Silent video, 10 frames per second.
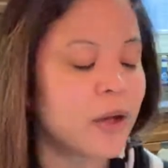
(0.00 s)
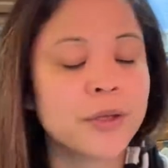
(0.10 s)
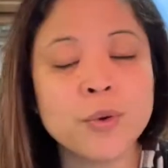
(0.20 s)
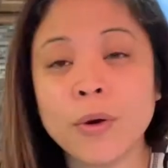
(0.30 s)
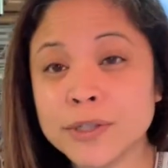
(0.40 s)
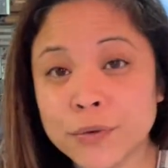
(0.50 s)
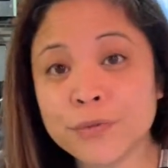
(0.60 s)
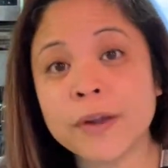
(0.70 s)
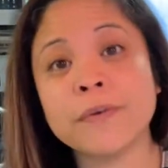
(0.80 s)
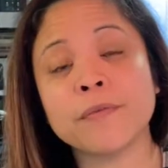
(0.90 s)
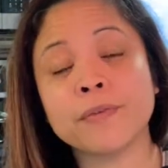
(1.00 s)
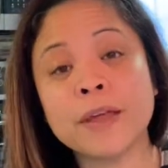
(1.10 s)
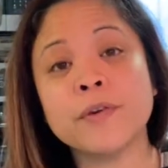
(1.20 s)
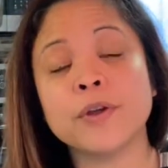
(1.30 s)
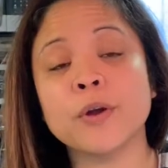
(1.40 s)
You also
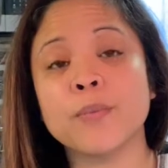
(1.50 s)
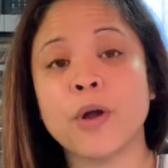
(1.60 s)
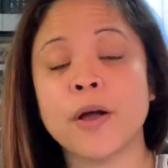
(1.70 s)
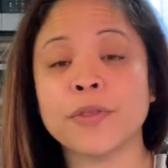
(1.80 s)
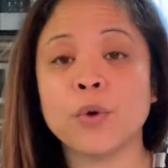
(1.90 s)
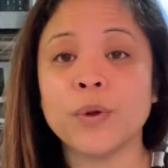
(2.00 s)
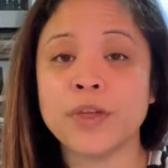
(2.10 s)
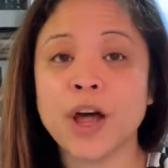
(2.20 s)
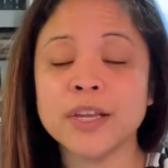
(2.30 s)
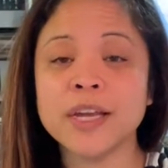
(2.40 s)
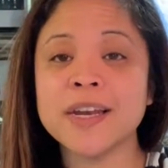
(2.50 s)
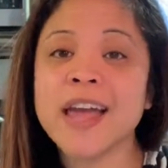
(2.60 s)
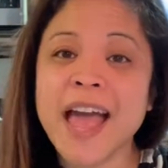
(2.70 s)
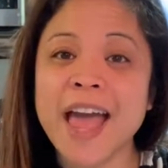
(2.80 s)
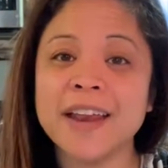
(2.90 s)
flavor your broth with onion
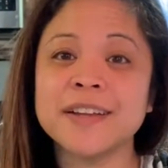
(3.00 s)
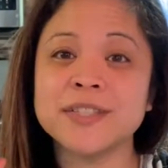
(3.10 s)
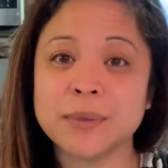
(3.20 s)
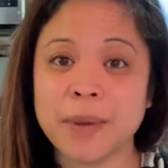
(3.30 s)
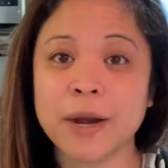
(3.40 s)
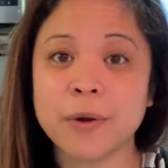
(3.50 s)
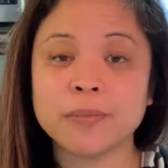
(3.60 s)
and tomato.